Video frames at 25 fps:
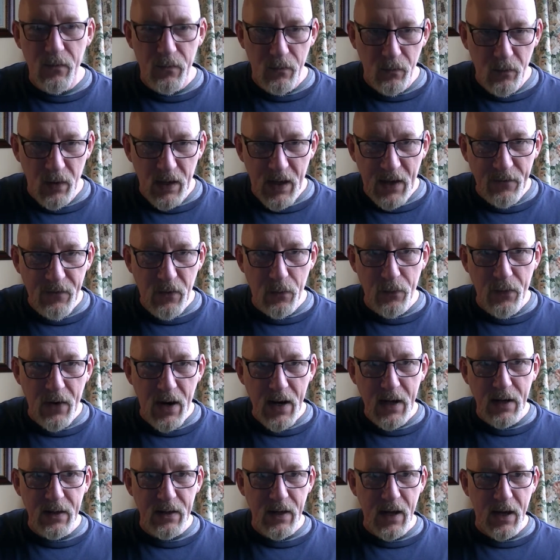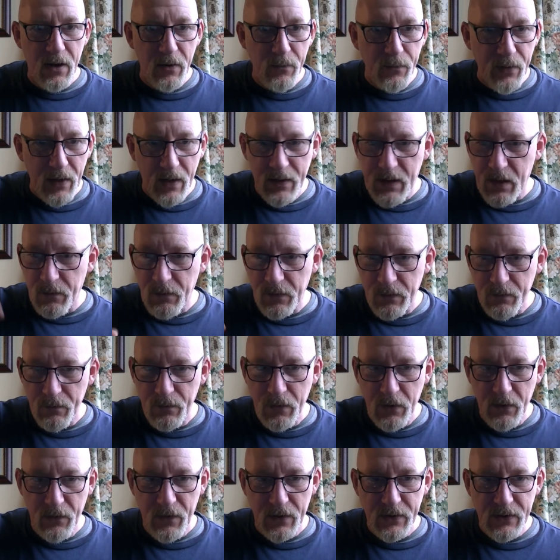We'll have a break now, and then we'll
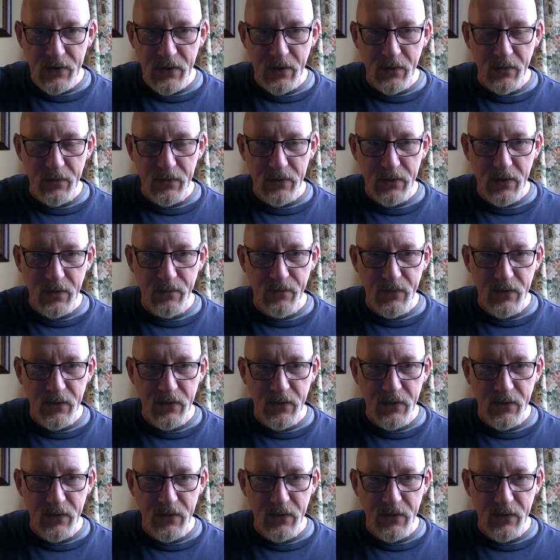move on to